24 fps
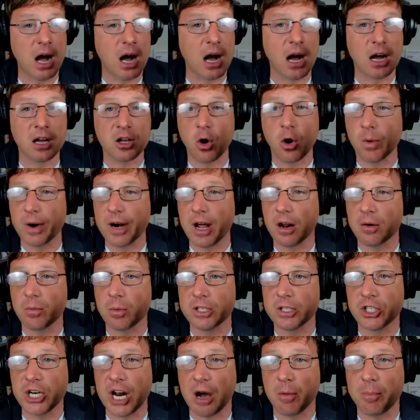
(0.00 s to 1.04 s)
uh, going on
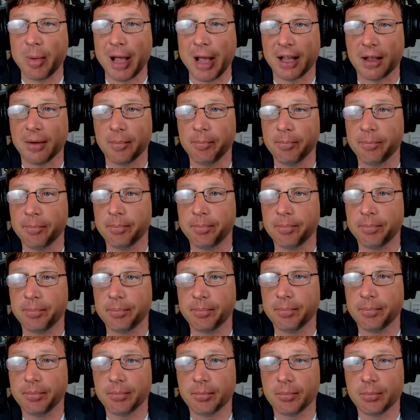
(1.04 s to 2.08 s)
with Shao Bank,
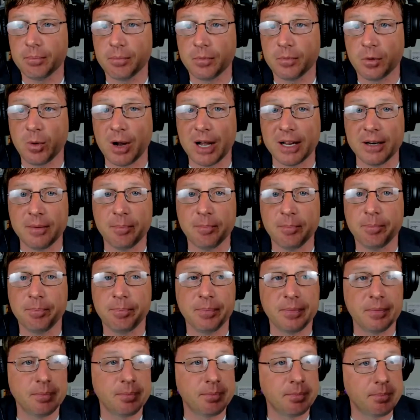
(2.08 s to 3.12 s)
right?
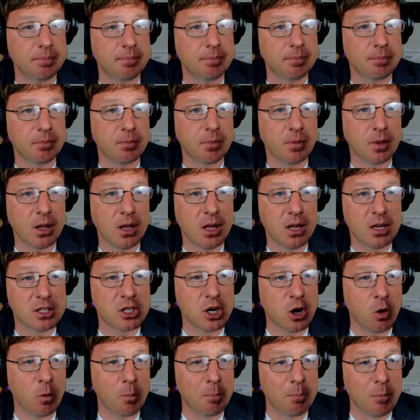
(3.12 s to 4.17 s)

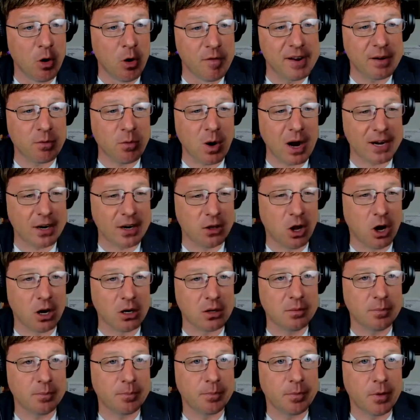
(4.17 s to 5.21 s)
So moving right
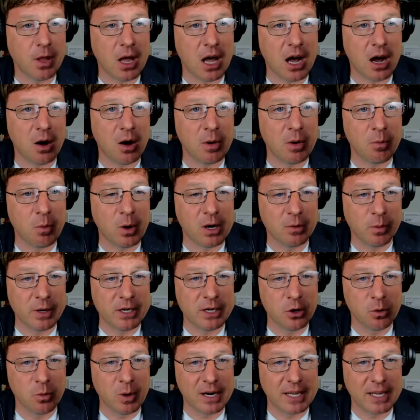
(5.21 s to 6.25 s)
along, uh, we want
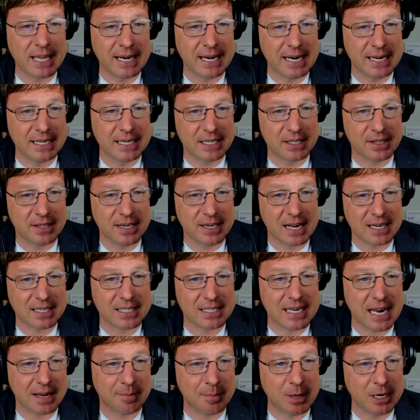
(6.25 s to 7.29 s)
we do want to get into the
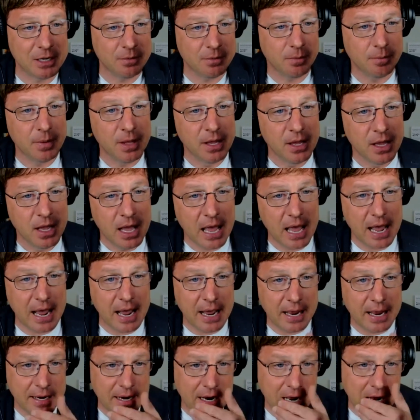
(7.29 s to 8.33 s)
next segment.
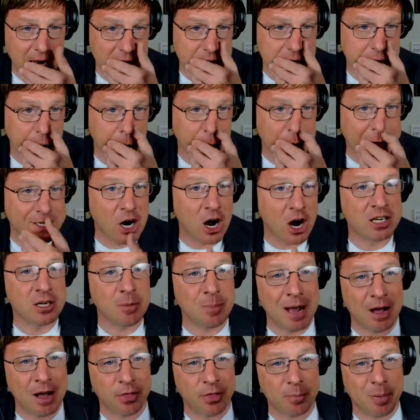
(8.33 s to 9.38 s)
And uh, so we talked
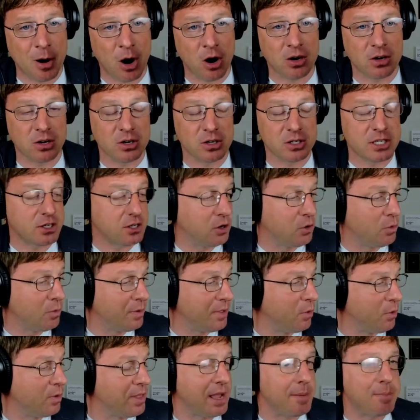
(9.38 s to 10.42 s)
about the partners,
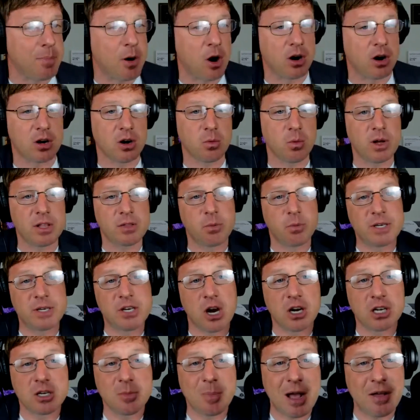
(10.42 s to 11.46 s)
who, who they partner with. We
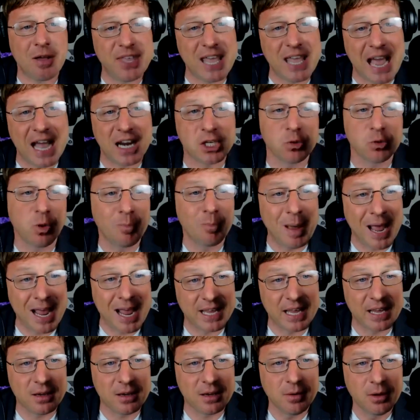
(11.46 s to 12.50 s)
talked about the actual
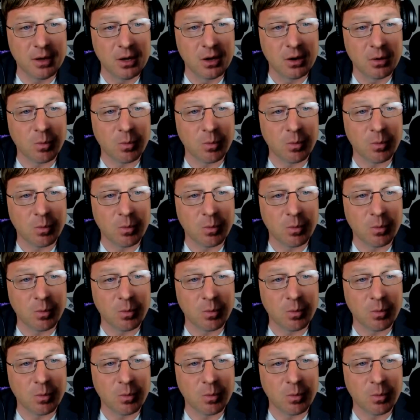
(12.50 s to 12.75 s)
banking